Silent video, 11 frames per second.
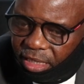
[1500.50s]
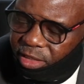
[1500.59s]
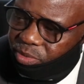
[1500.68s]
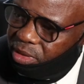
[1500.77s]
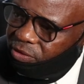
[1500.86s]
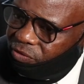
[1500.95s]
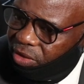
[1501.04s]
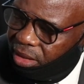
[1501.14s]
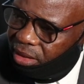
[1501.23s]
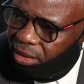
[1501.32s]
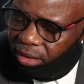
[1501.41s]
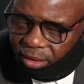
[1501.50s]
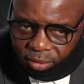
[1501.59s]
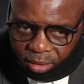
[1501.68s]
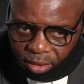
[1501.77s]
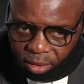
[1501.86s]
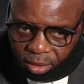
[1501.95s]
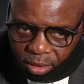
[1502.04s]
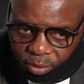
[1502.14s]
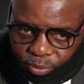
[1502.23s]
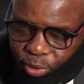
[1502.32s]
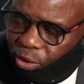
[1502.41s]
has been very
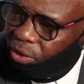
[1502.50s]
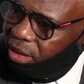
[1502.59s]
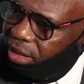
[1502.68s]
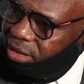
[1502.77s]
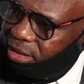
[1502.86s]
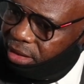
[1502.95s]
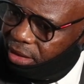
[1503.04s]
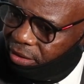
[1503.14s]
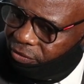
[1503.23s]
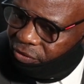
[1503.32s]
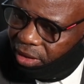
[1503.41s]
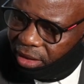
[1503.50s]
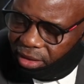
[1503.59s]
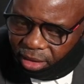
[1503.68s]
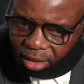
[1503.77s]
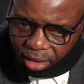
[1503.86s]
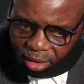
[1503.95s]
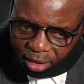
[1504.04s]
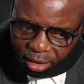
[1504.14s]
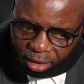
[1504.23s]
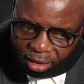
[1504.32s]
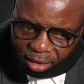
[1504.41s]
bureaucratic, very
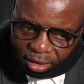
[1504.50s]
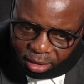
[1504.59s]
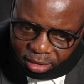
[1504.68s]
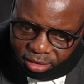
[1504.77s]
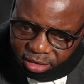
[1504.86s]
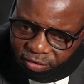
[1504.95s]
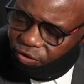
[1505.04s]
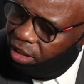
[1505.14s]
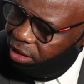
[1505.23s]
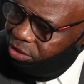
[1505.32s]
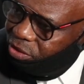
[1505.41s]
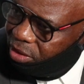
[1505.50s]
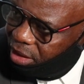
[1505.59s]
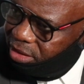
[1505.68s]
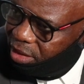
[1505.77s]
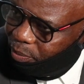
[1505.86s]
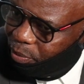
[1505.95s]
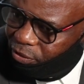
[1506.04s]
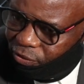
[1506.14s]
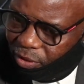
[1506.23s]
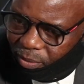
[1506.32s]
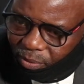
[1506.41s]
difficult to get support
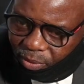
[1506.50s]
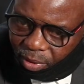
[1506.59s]
from.